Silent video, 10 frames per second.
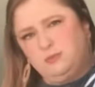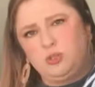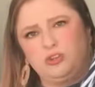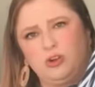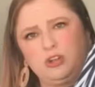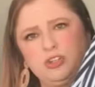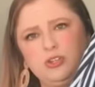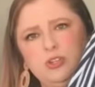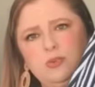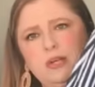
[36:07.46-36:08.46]
structure
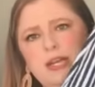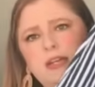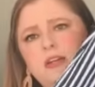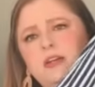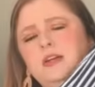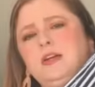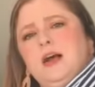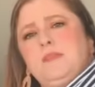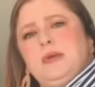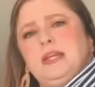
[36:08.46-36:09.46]
to it.
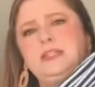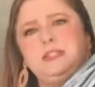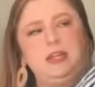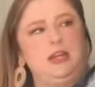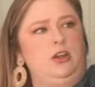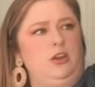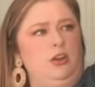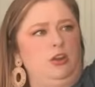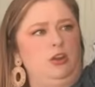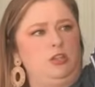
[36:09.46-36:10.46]
It is
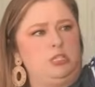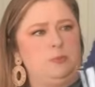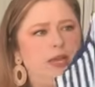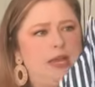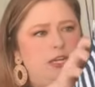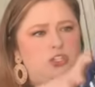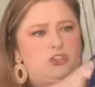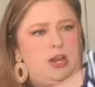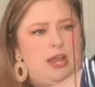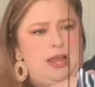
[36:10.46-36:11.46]
tiered, spaghetti
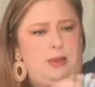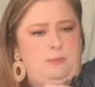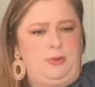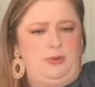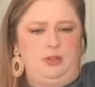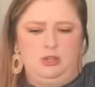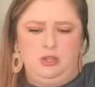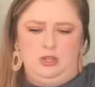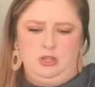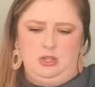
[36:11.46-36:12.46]
strap.
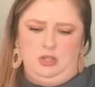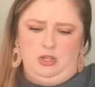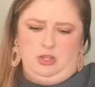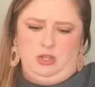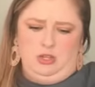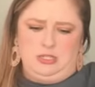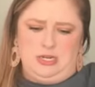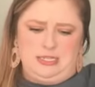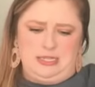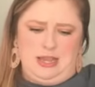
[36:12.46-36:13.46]
Did
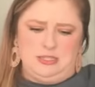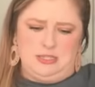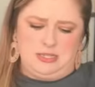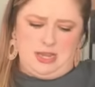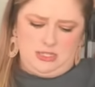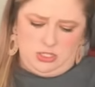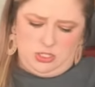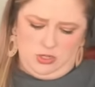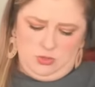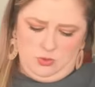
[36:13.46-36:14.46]
I say it's a size
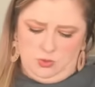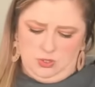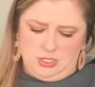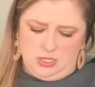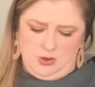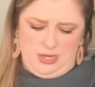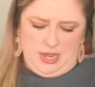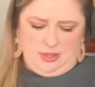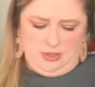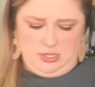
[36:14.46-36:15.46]
2? So
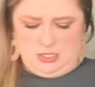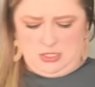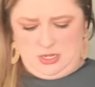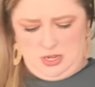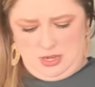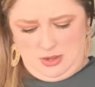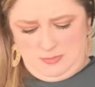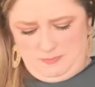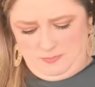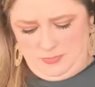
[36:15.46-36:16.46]
yeah, this,
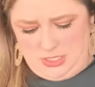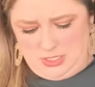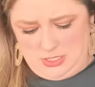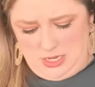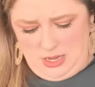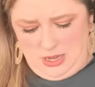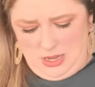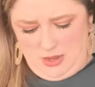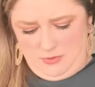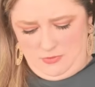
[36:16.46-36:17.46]
it doesn't
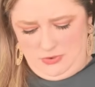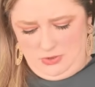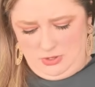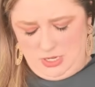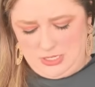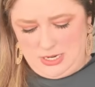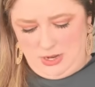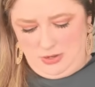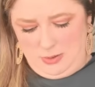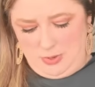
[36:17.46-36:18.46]
have a
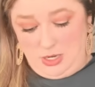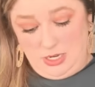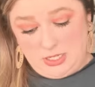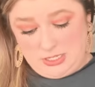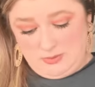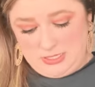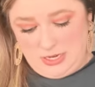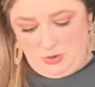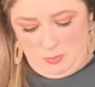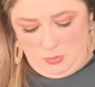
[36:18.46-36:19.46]
style name on it. It does have a
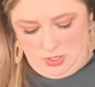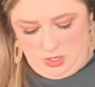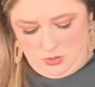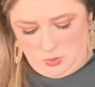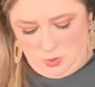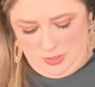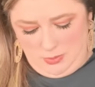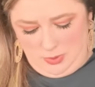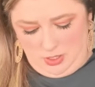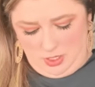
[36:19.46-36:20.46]
style number though, so I'll be
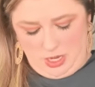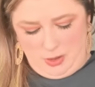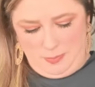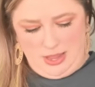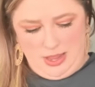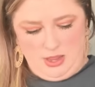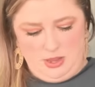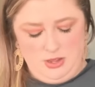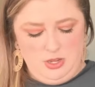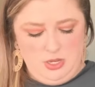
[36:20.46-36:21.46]
able to look up a
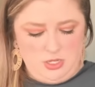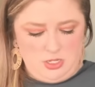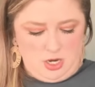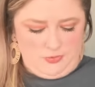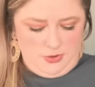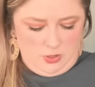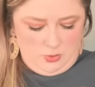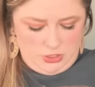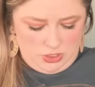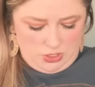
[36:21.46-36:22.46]
stock photo,
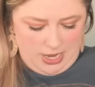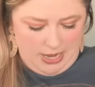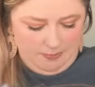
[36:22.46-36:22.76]
which is great,